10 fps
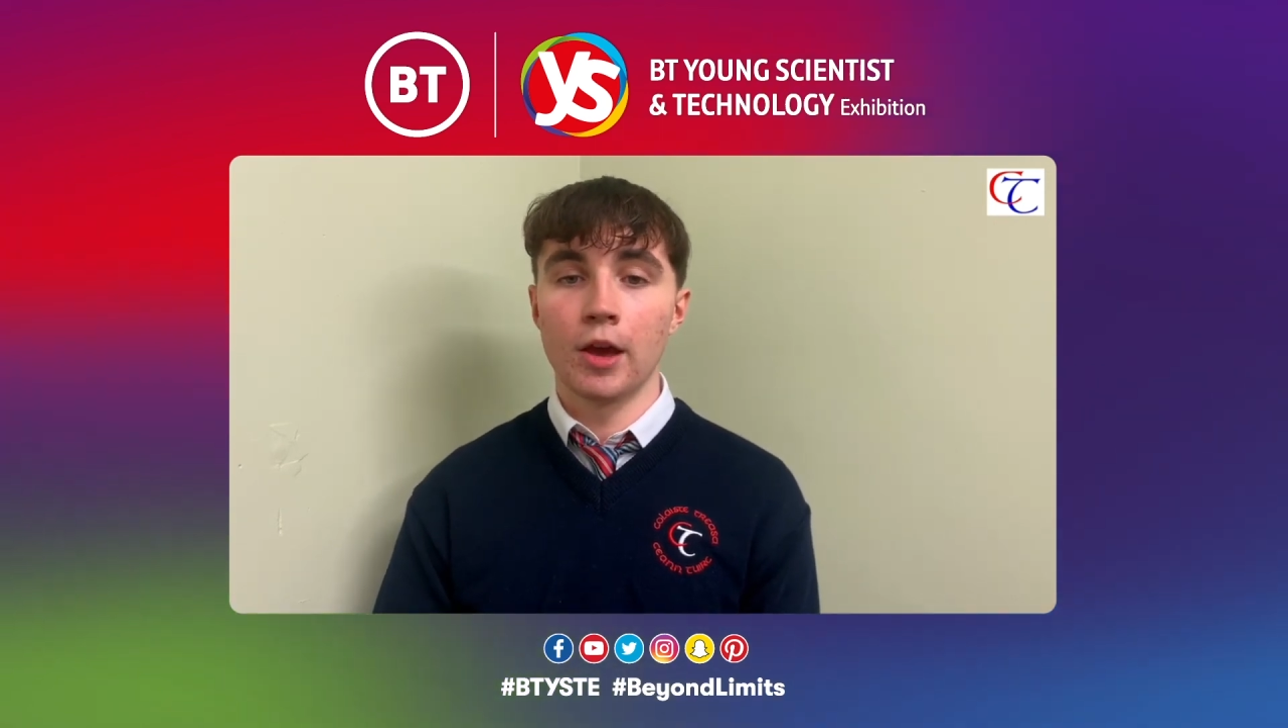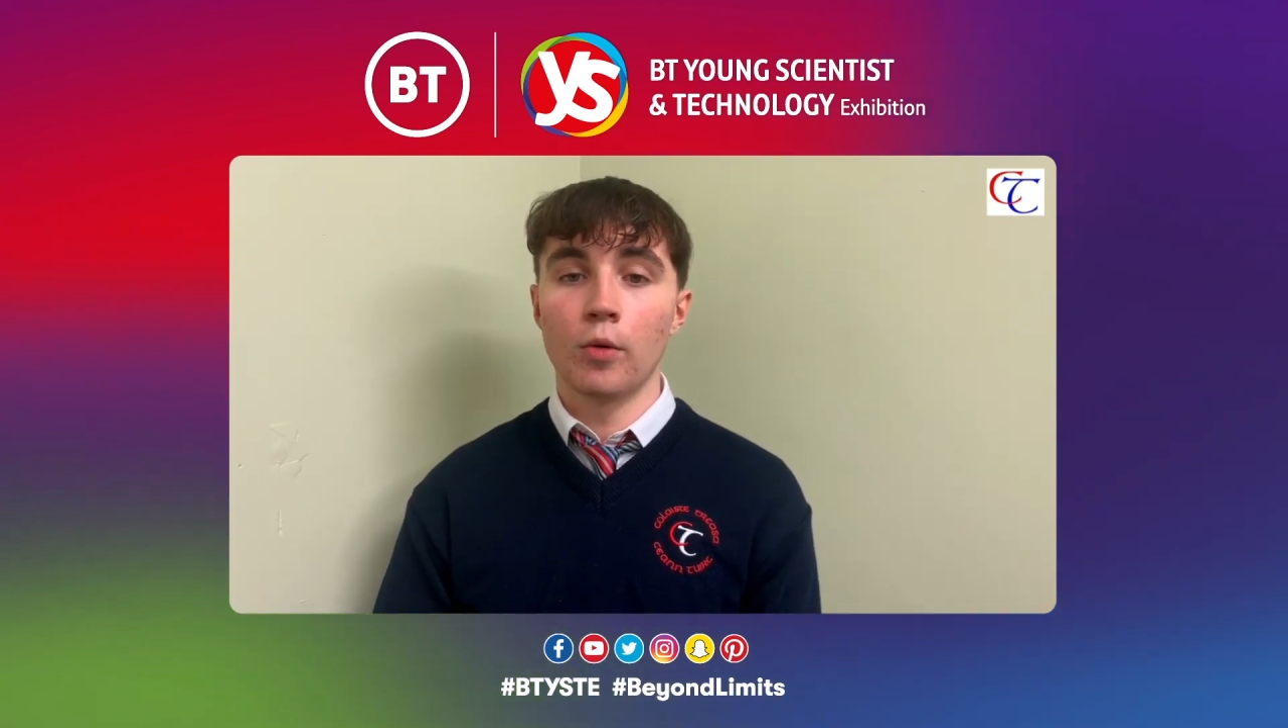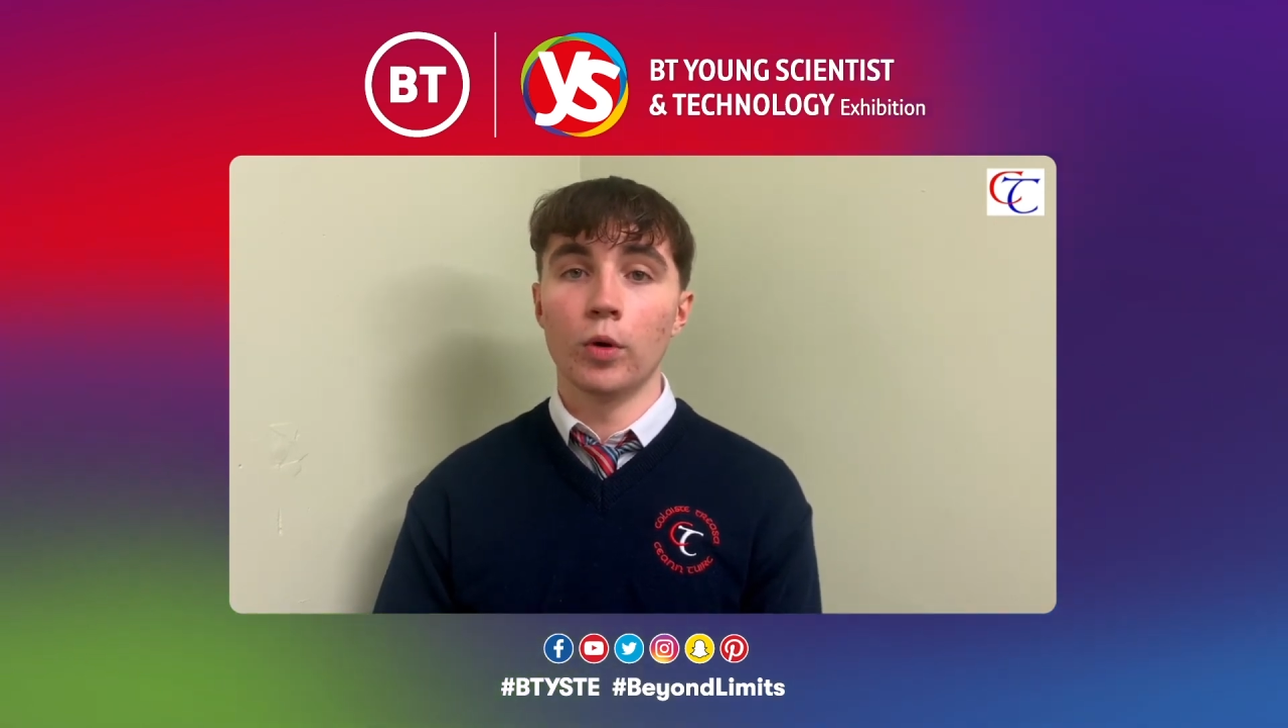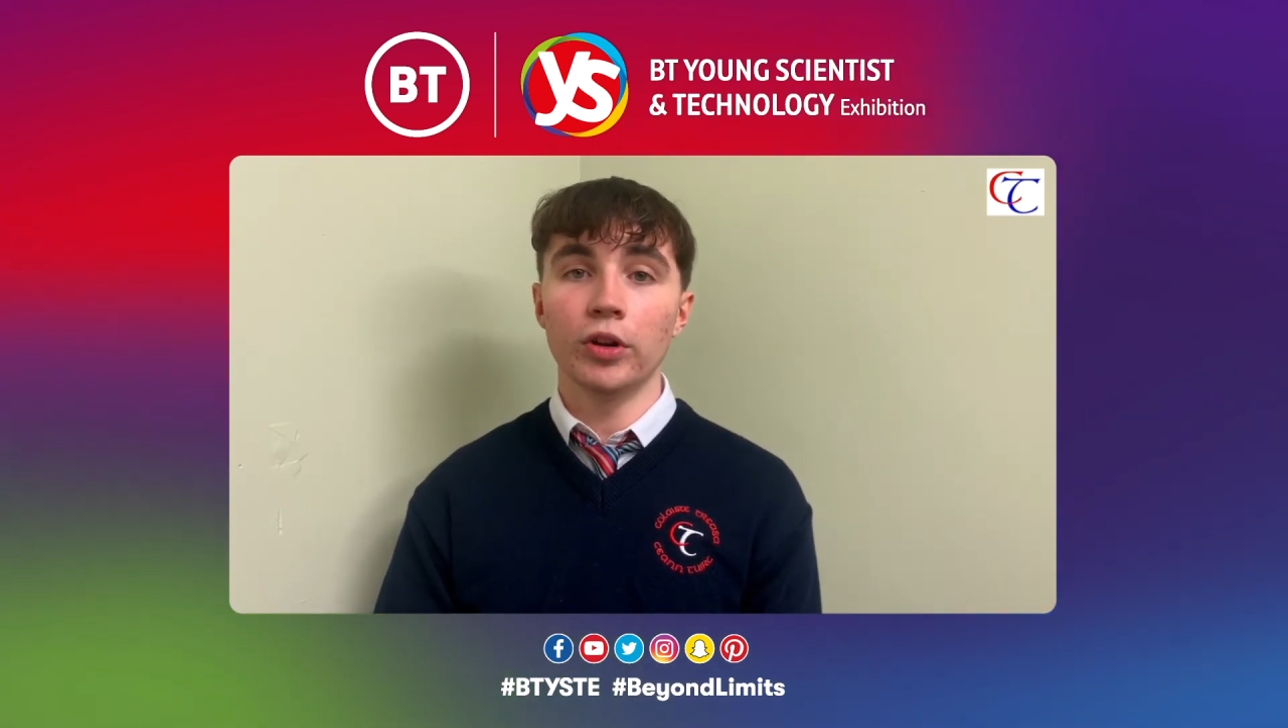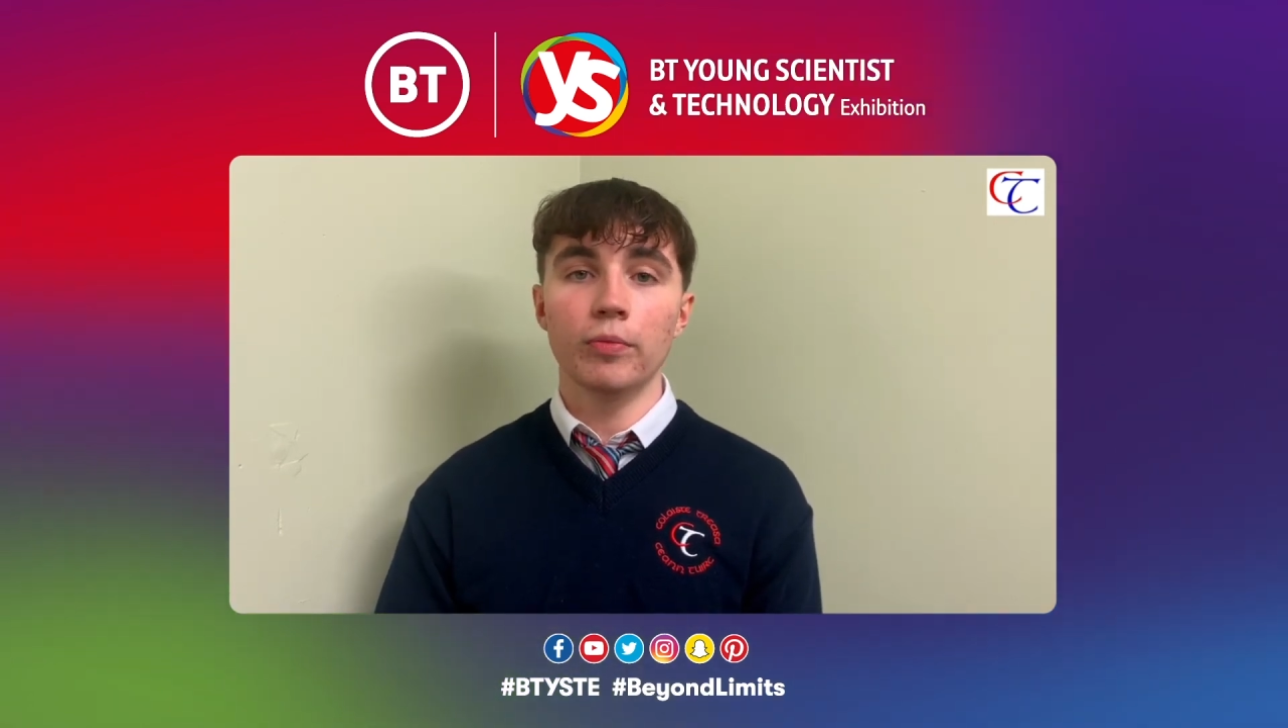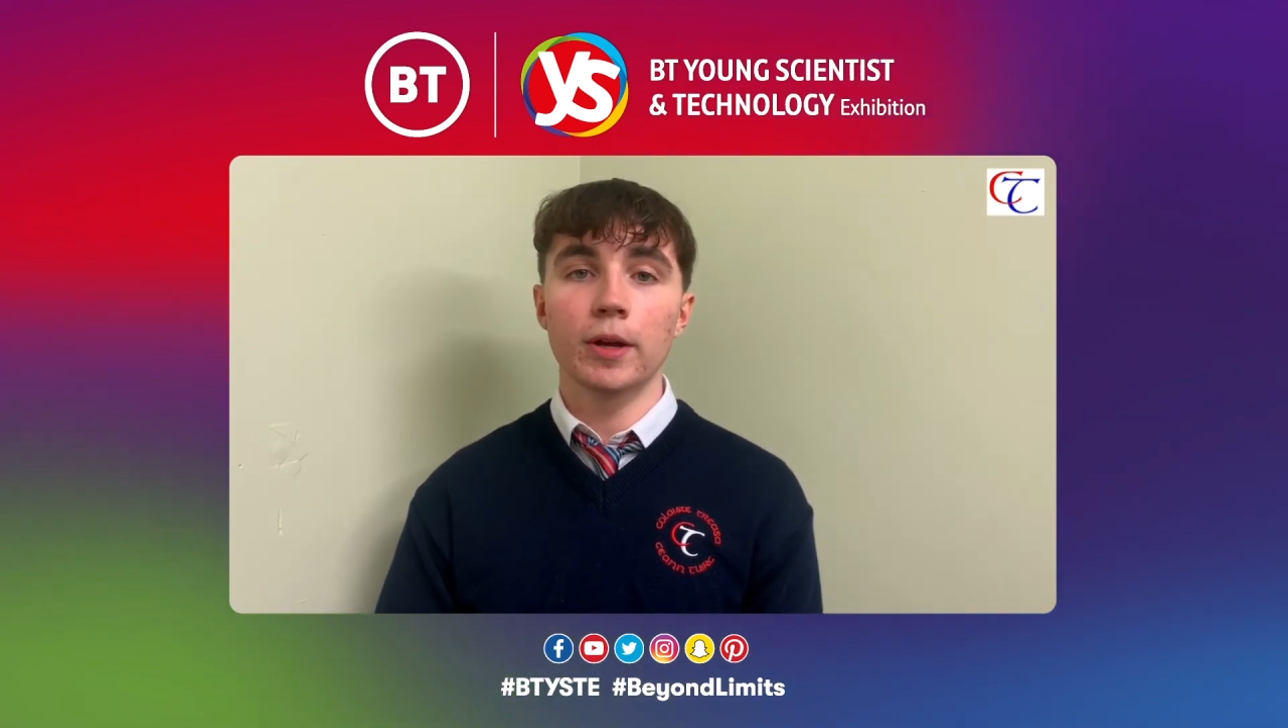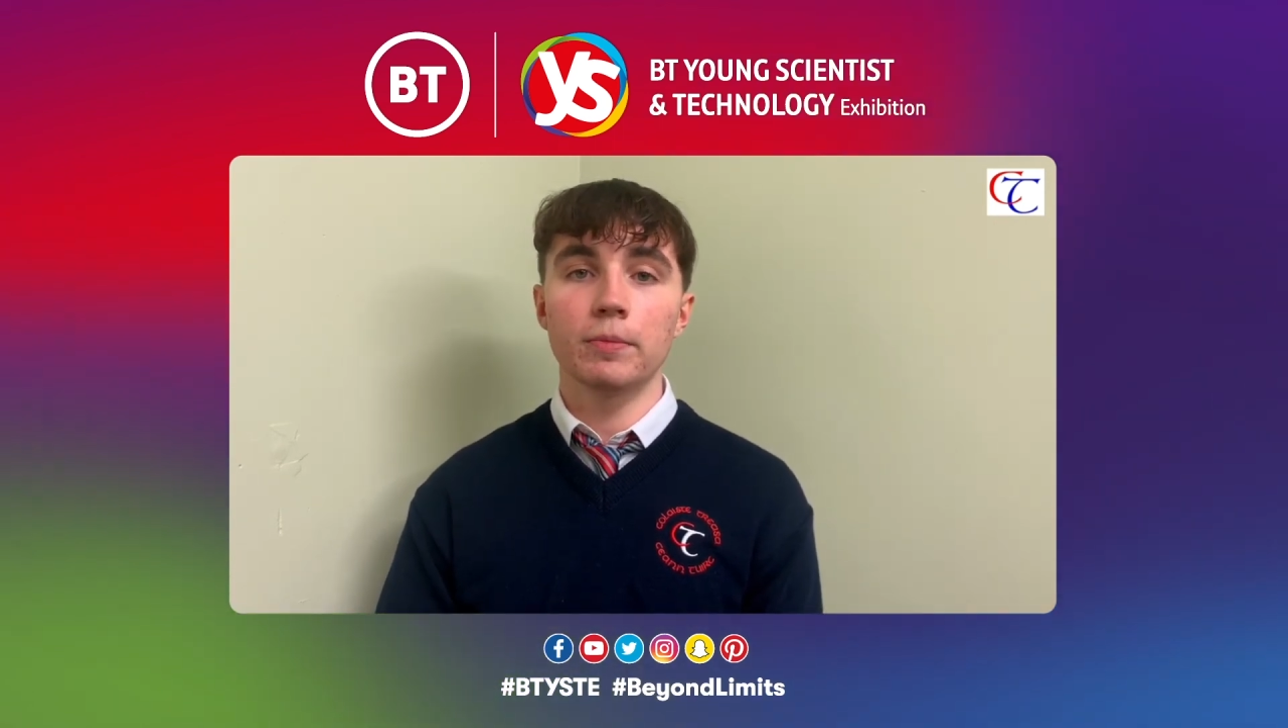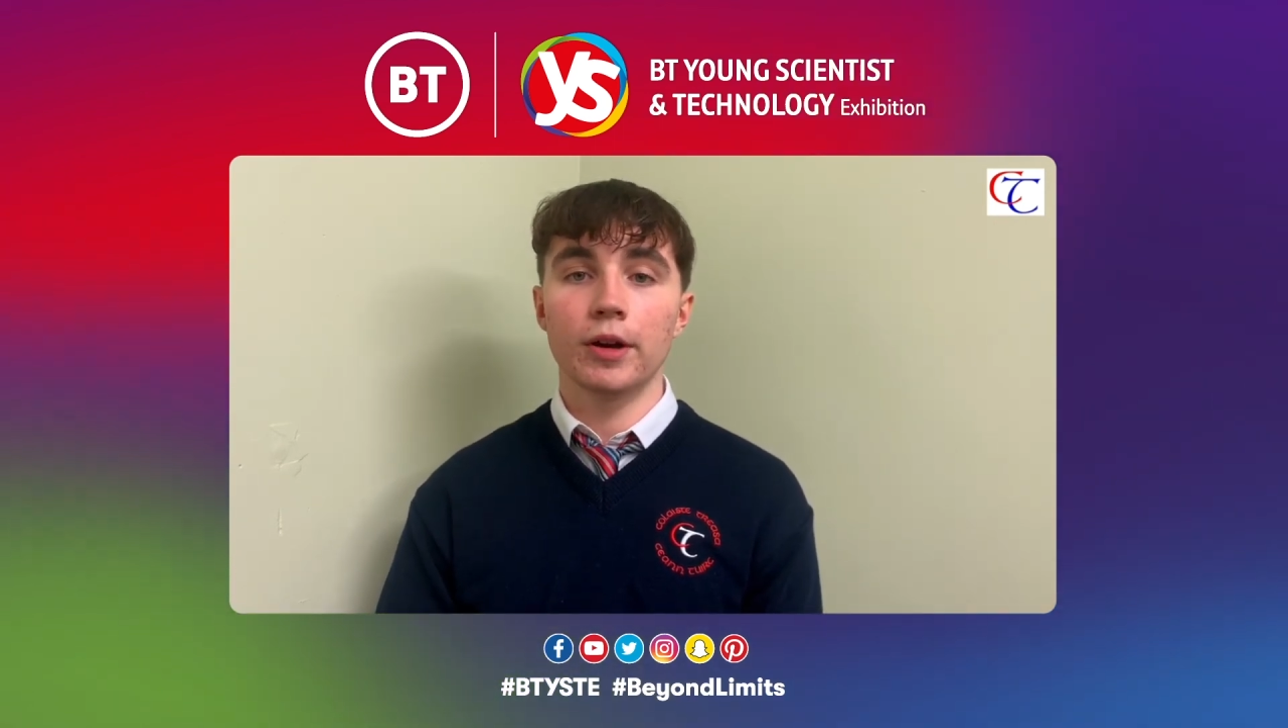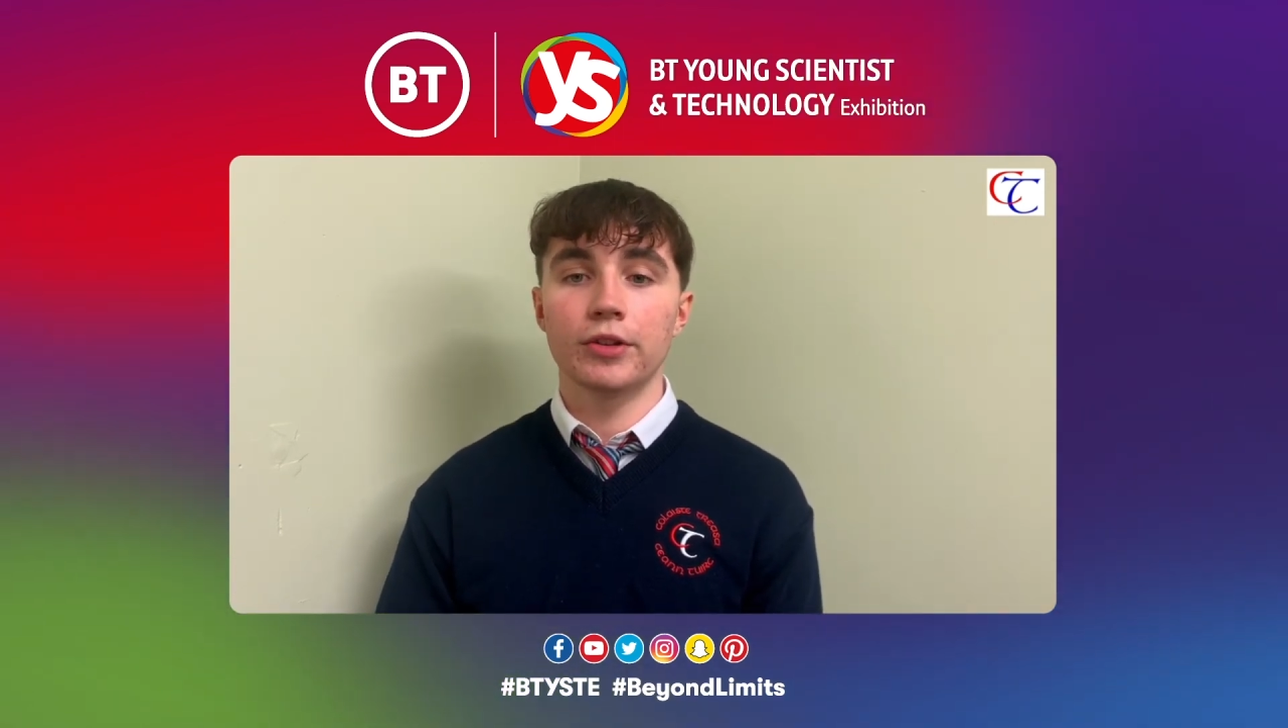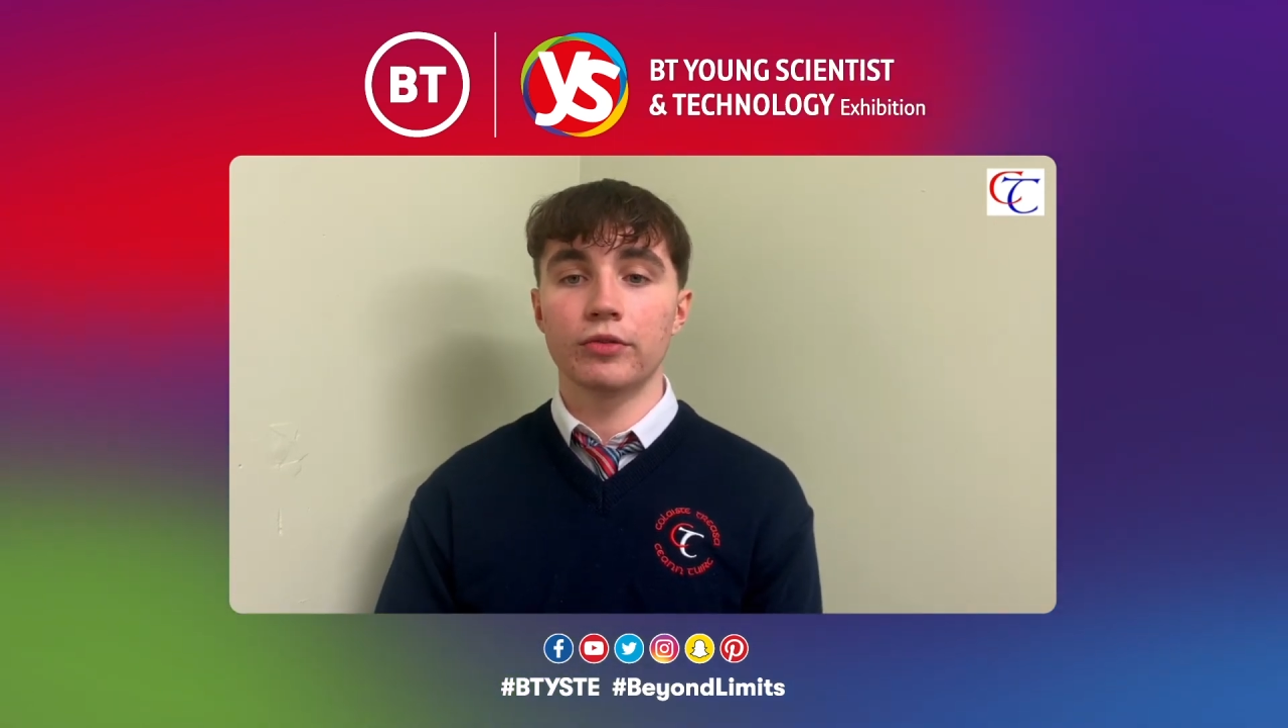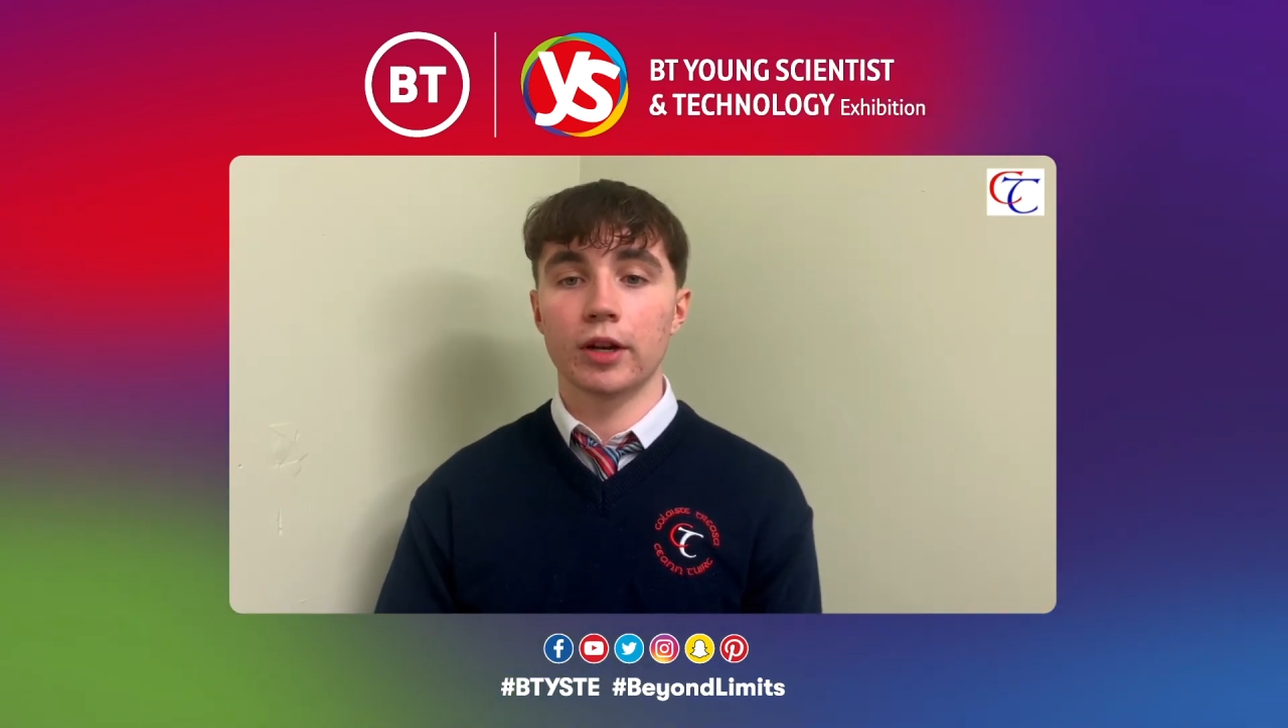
One of my project